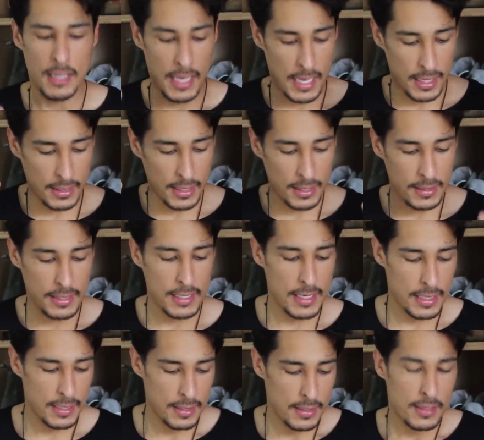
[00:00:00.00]
And
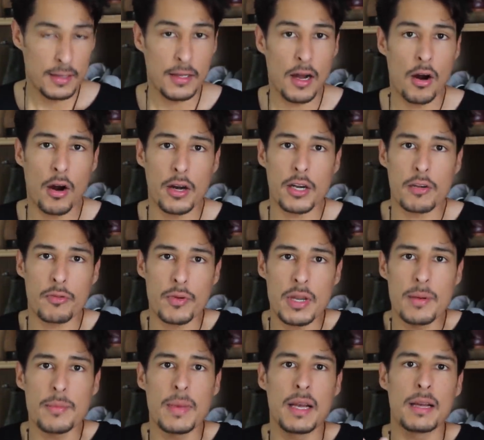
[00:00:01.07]
the hard
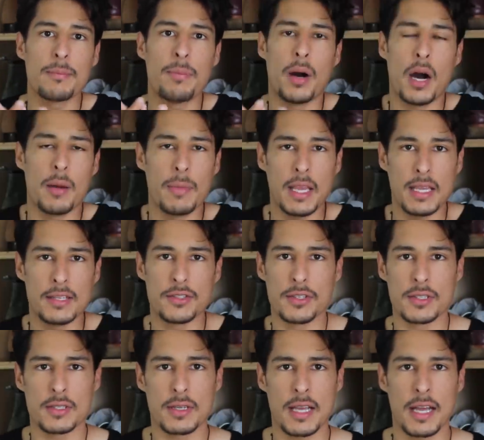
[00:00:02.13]
cream pomade
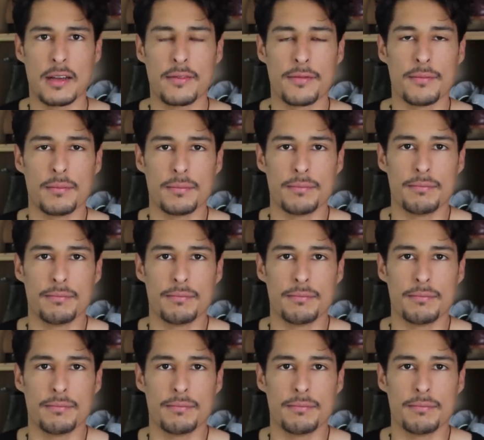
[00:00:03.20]
just kind of